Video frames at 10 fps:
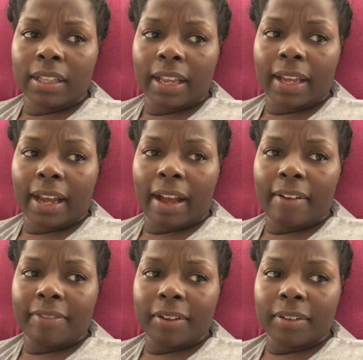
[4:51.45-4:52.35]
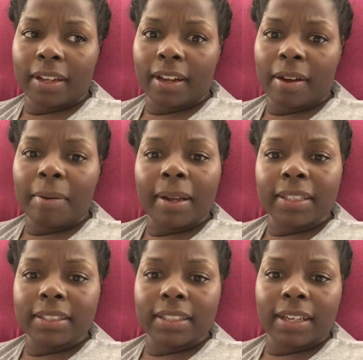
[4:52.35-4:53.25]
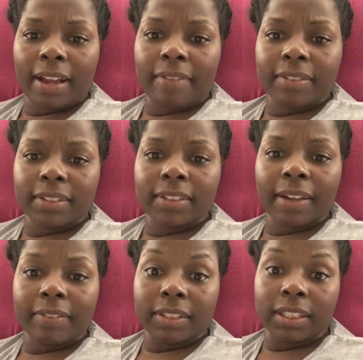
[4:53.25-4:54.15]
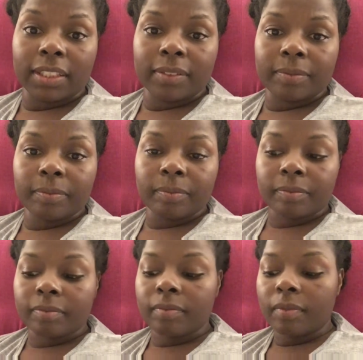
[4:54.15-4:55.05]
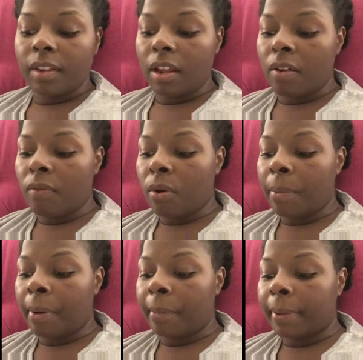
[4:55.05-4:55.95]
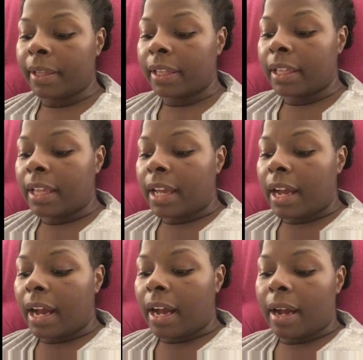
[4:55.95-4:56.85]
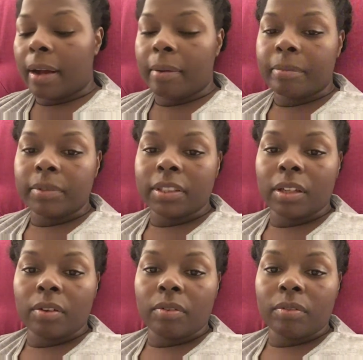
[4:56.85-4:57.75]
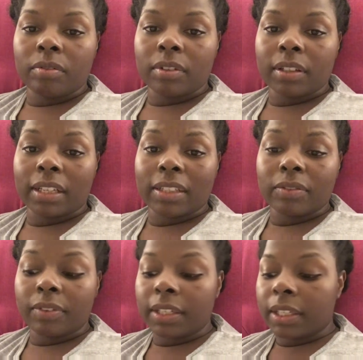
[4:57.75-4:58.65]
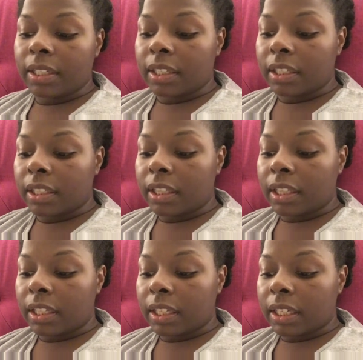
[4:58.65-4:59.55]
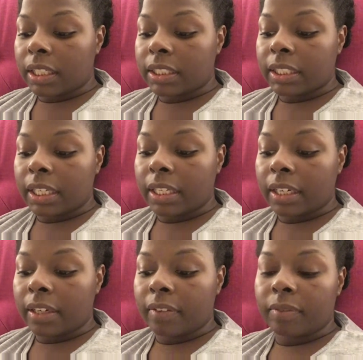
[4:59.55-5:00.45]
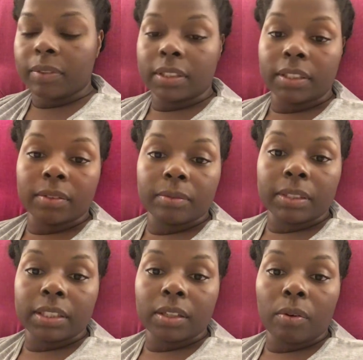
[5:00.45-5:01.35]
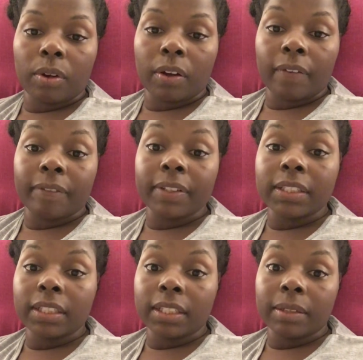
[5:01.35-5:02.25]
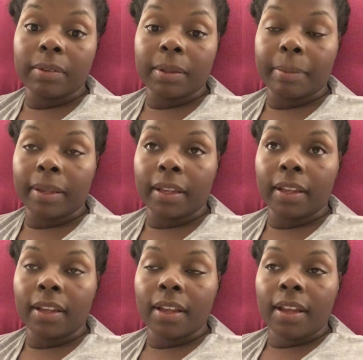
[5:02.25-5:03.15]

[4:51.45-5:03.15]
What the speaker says: Like I felt like, oh, I just need to have a seat for a moment. So that's really the extent of what's going on physically with me.